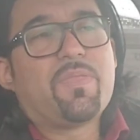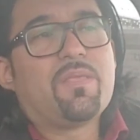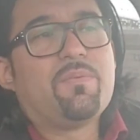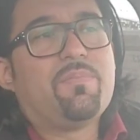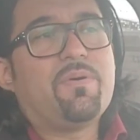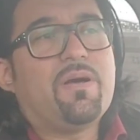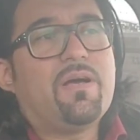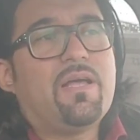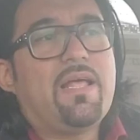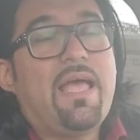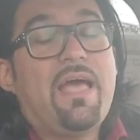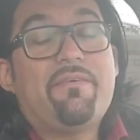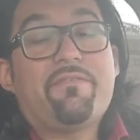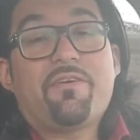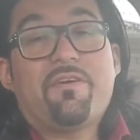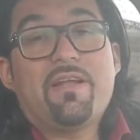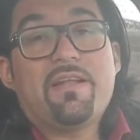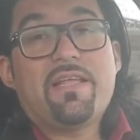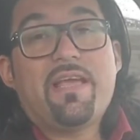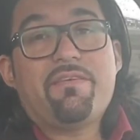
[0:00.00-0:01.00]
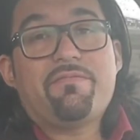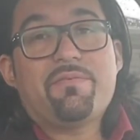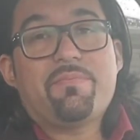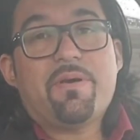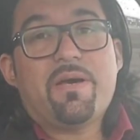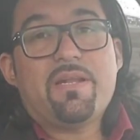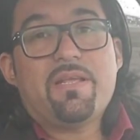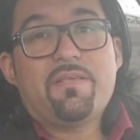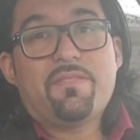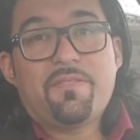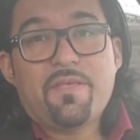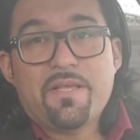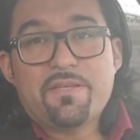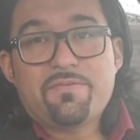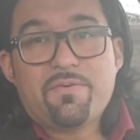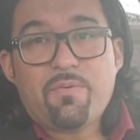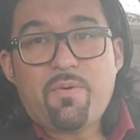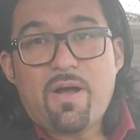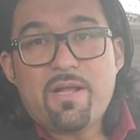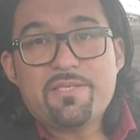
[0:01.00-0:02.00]
But have a great day, everybody.
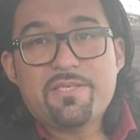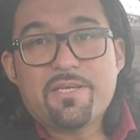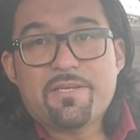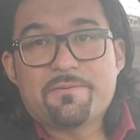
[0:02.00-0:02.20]
Thanks for watching.